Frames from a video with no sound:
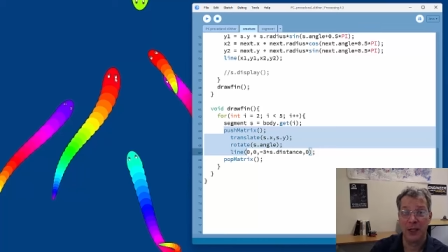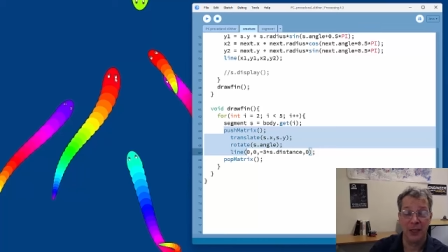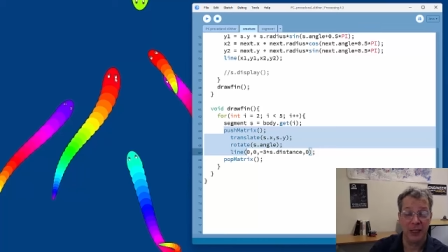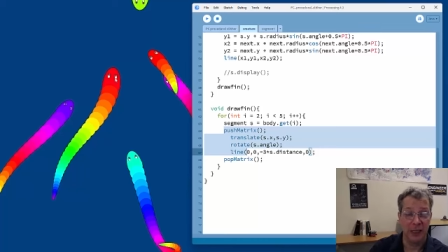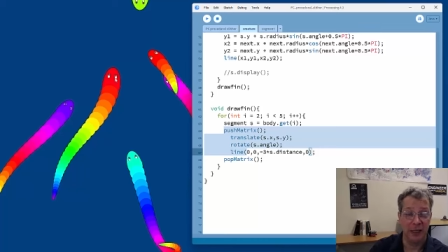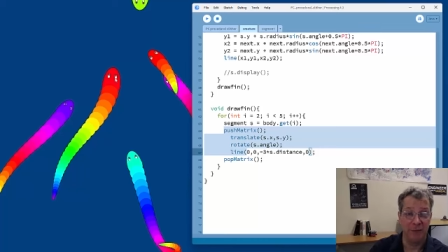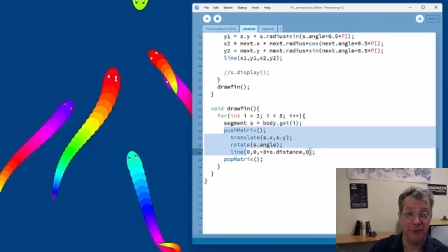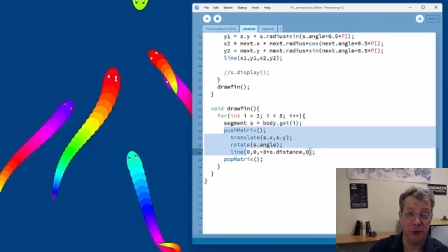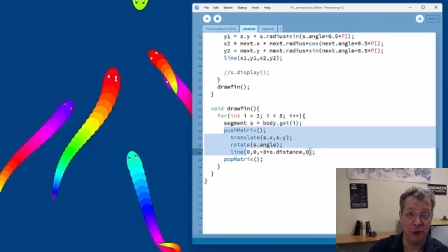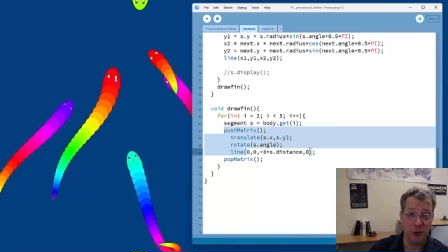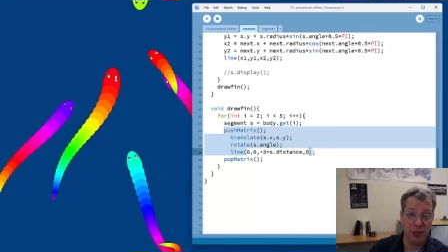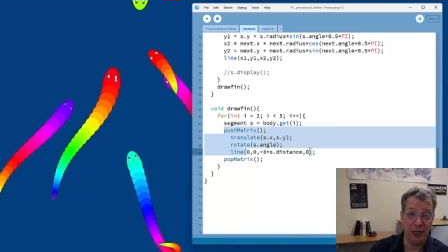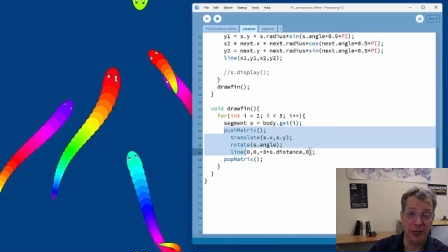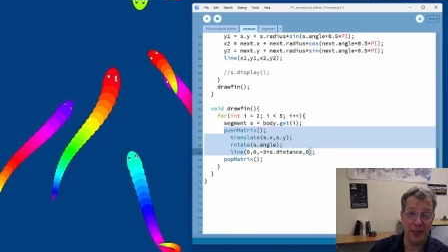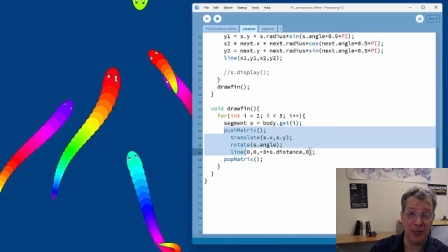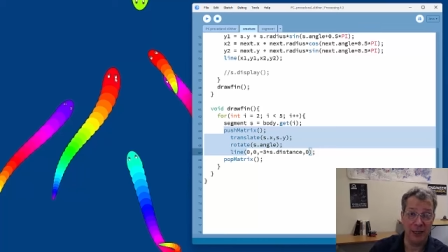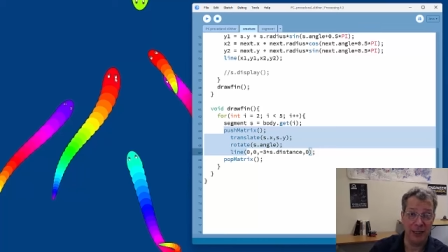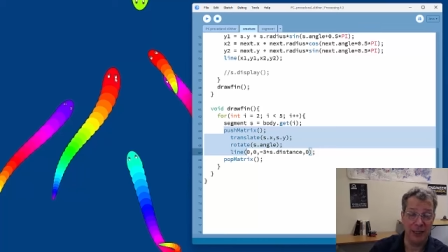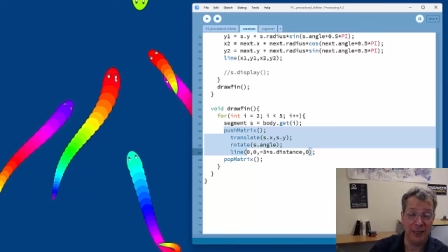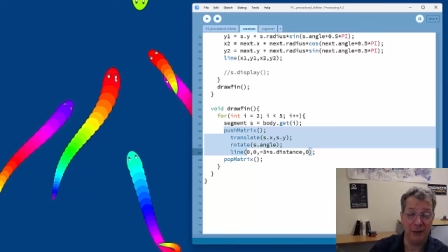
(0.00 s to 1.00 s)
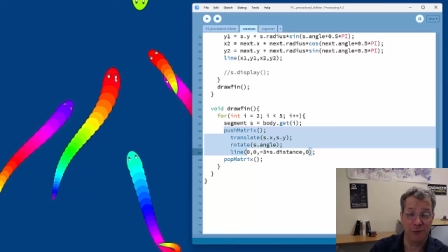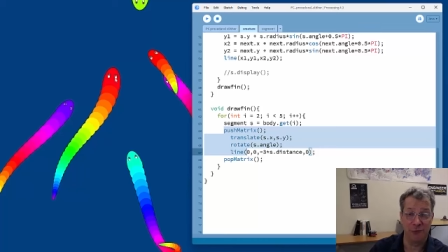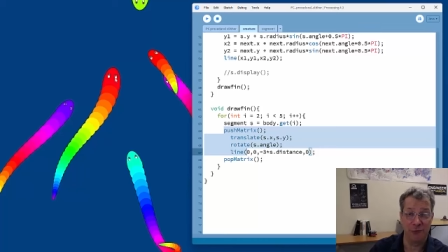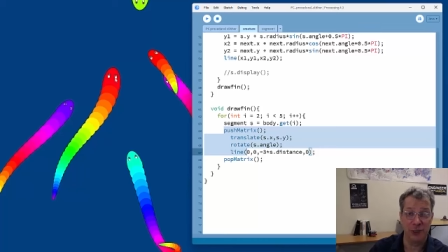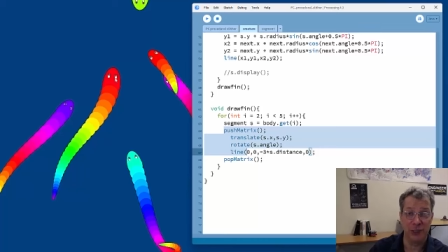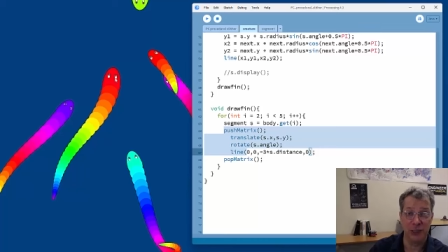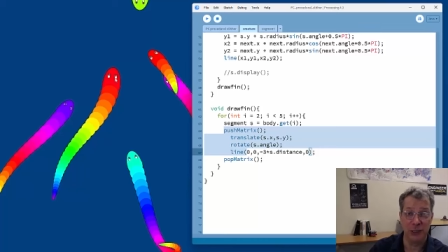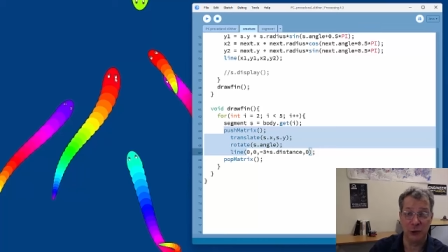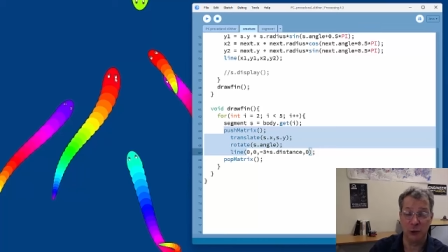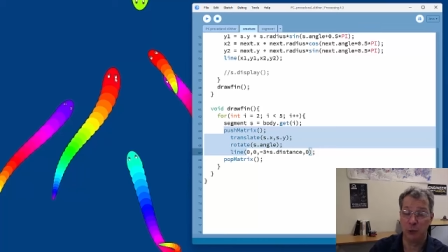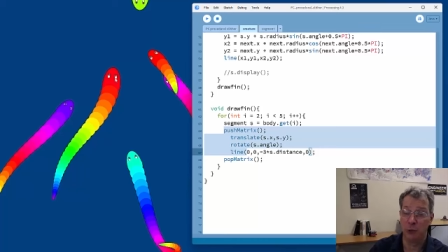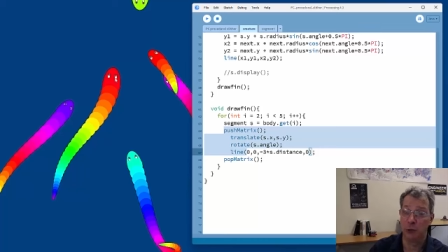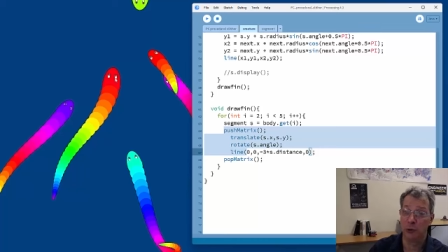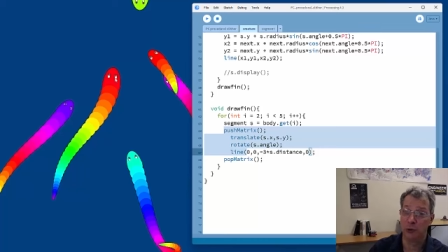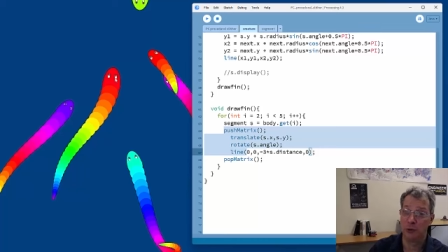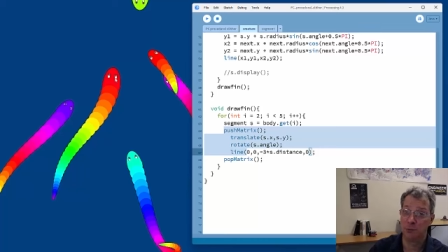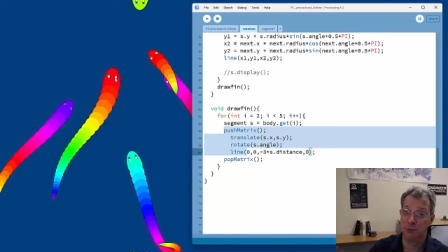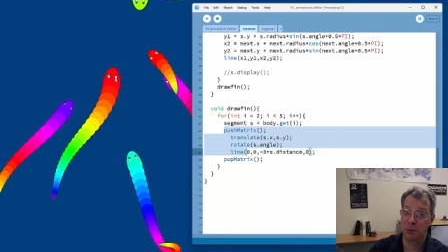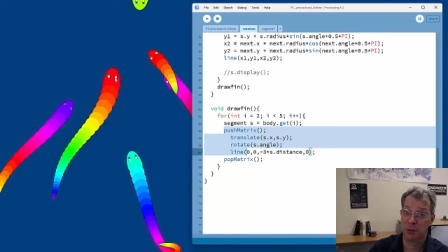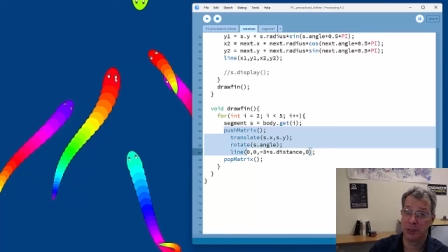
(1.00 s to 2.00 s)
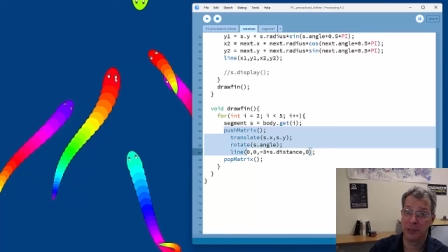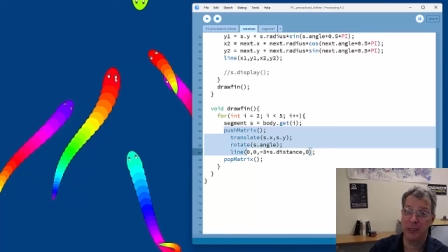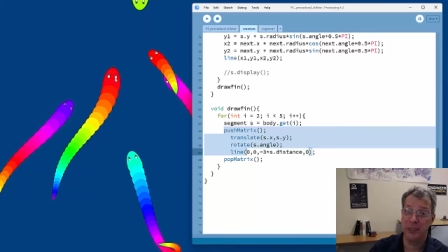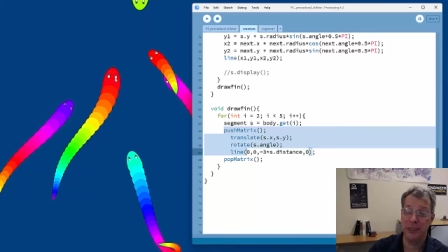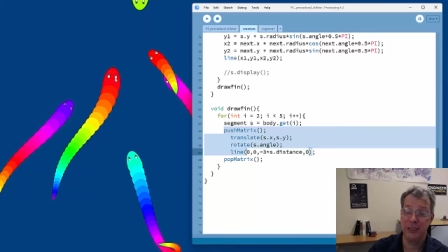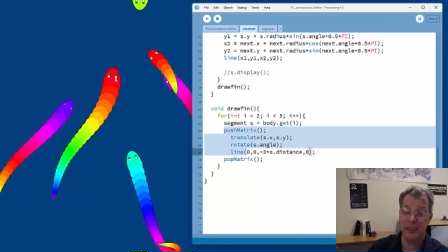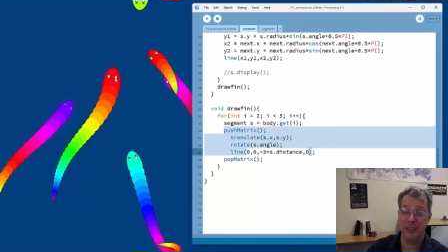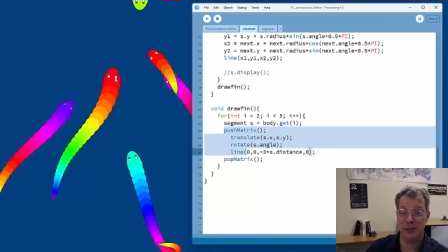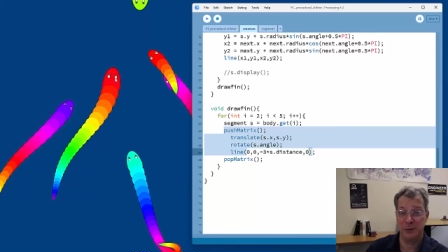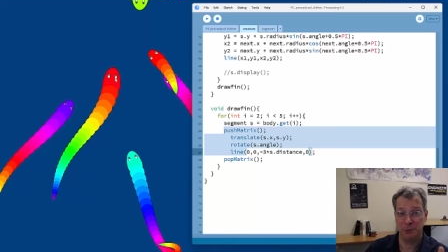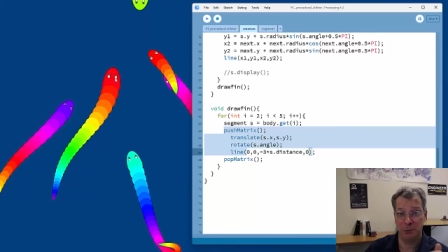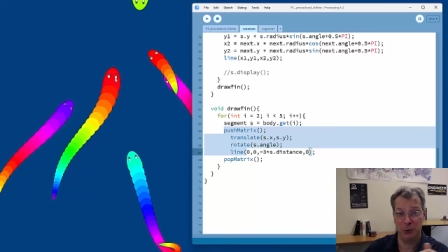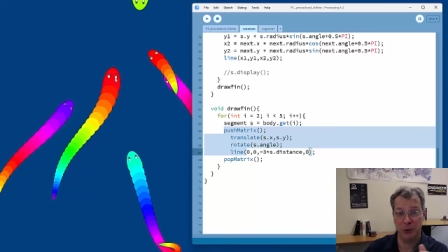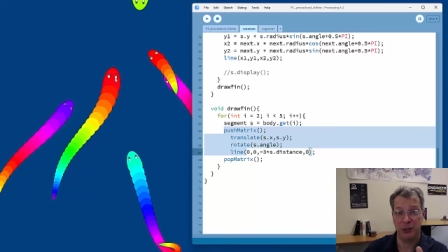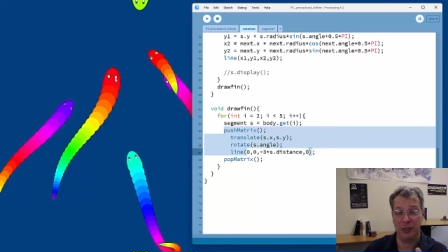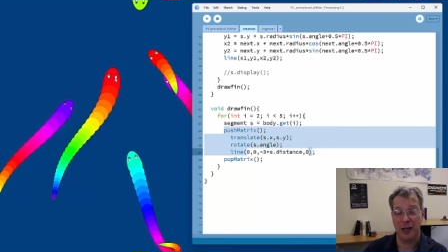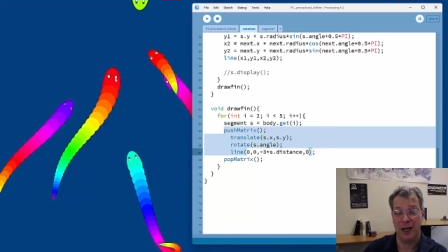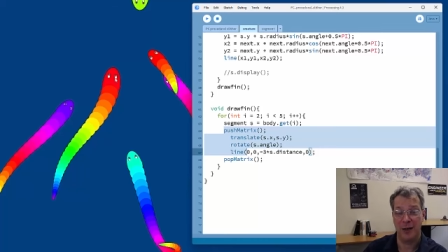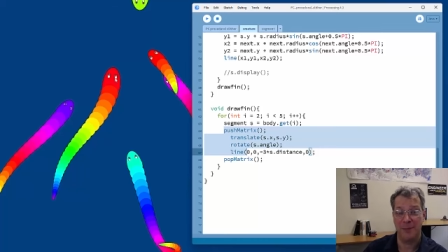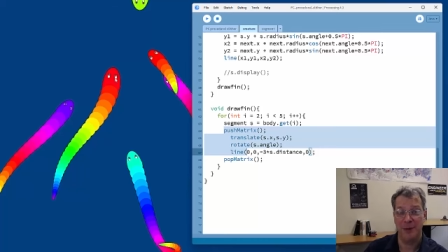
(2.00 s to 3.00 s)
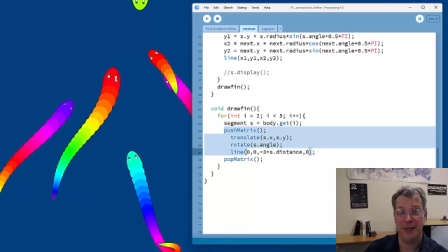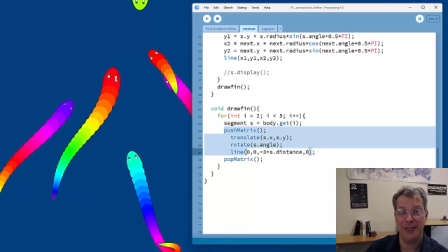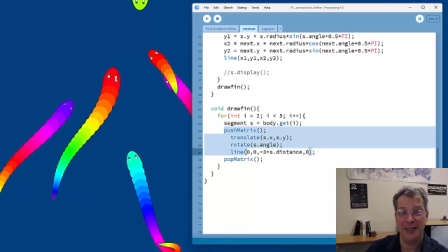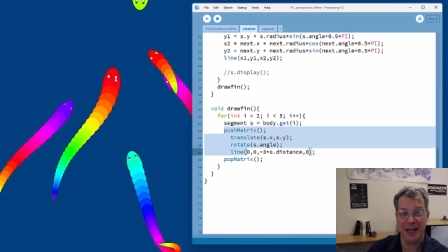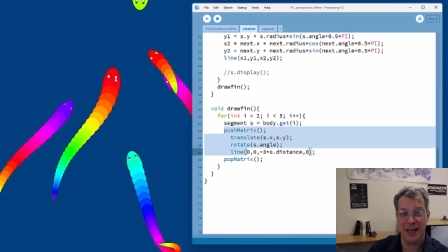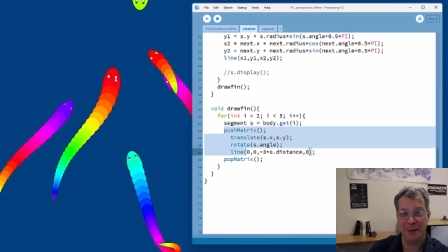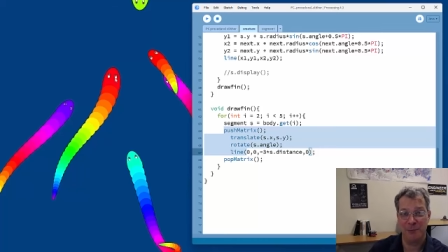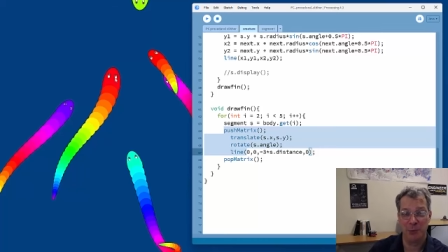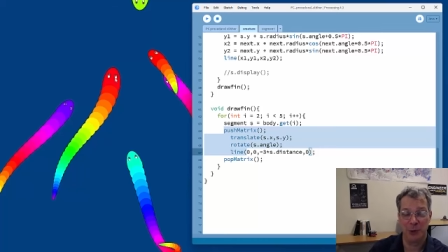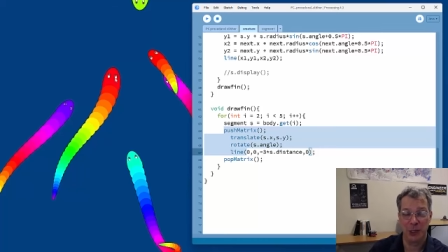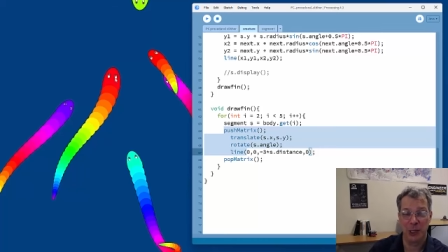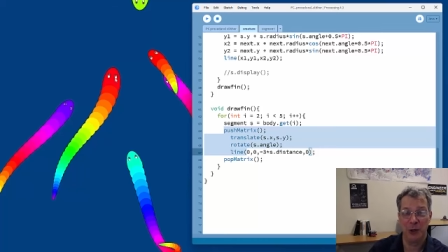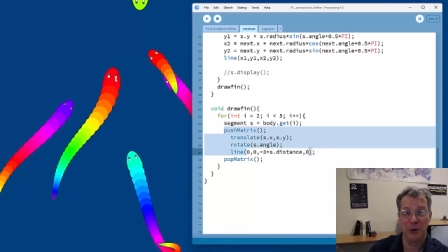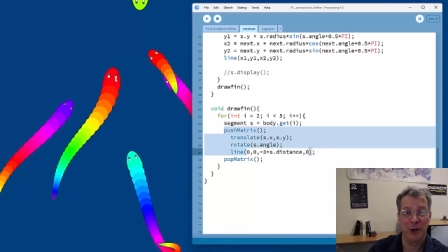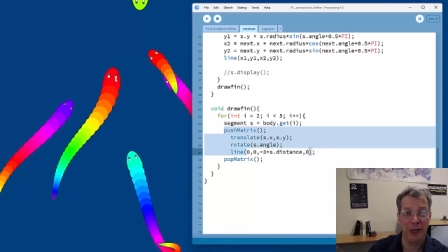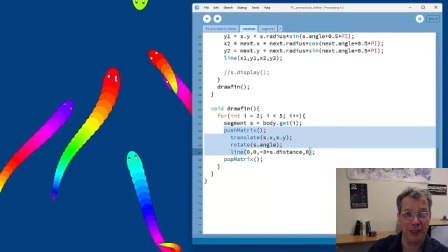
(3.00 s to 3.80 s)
If you get anything really cool, please put a comment down below.